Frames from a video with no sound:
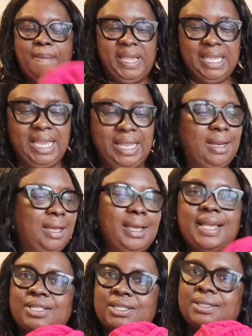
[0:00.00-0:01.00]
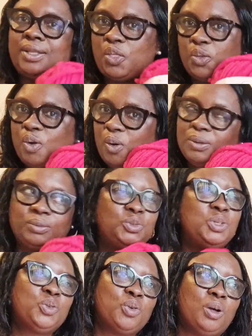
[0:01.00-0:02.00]
Hi everyone, it's Thandi here, and
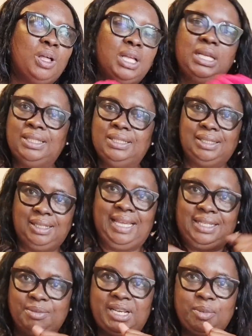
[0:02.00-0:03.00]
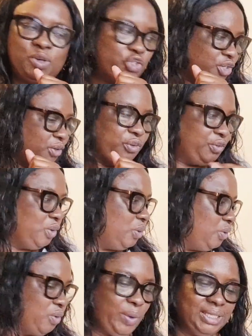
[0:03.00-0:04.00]
today I'm so excited
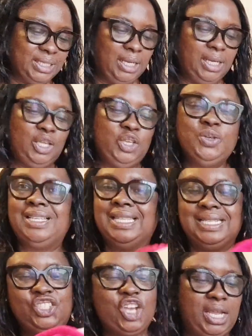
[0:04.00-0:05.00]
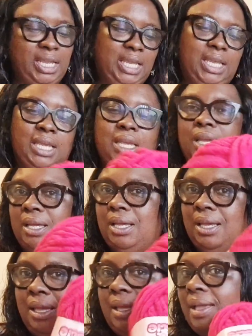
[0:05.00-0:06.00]
because I tried something completely
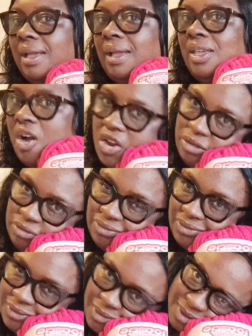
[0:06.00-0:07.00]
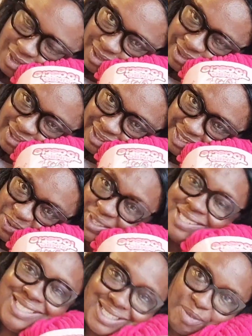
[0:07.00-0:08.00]
new, finger knitting using
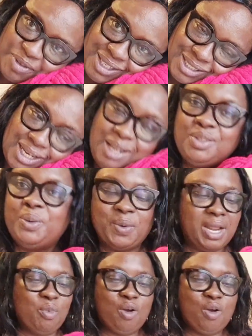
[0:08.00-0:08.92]
that giant